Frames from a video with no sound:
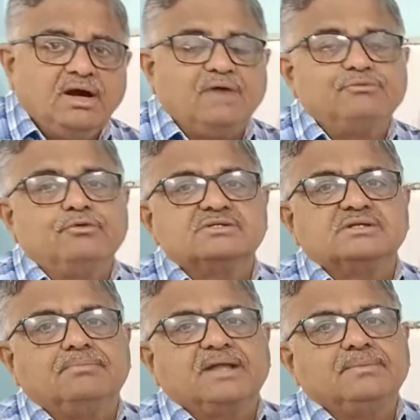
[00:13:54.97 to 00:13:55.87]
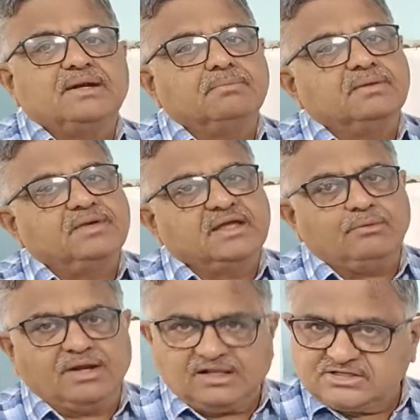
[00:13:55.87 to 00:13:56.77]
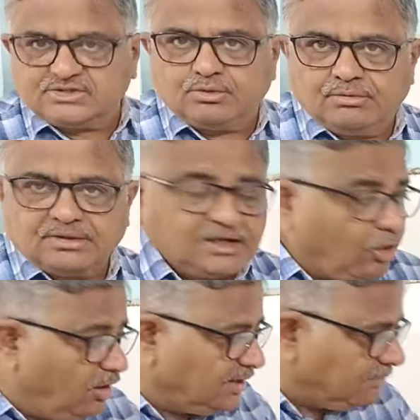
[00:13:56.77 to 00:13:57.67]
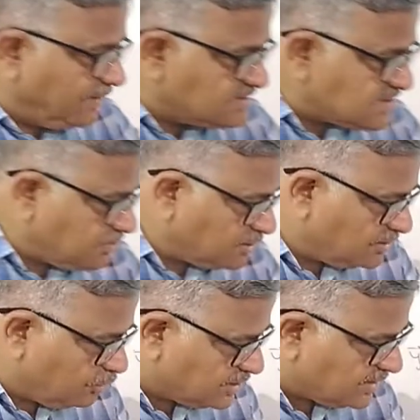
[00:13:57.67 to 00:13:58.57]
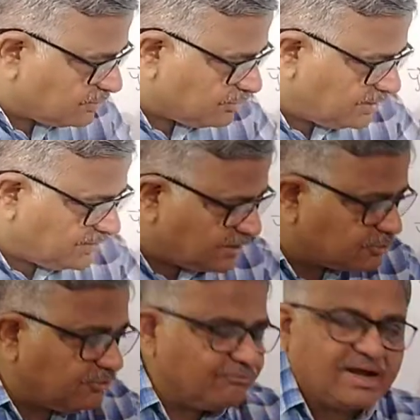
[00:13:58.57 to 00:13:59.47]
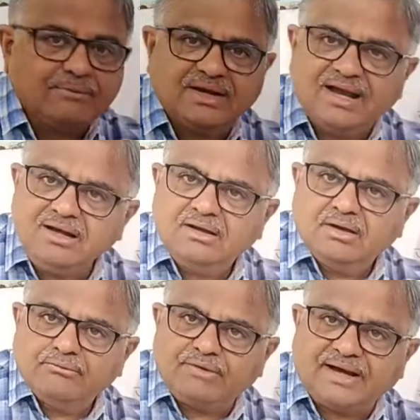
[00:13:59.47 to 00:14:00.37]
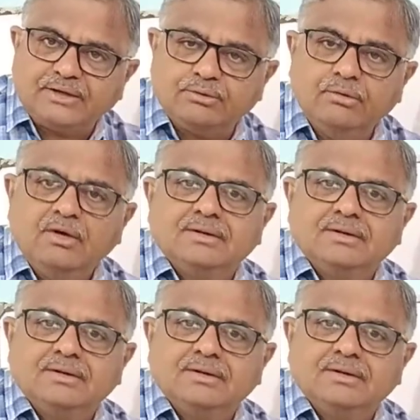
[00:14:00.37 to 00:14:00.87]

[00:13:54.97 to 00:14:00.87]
Of course, sometime it may be equal also. That all depends upon, note carefully, values of phi1 and phi2.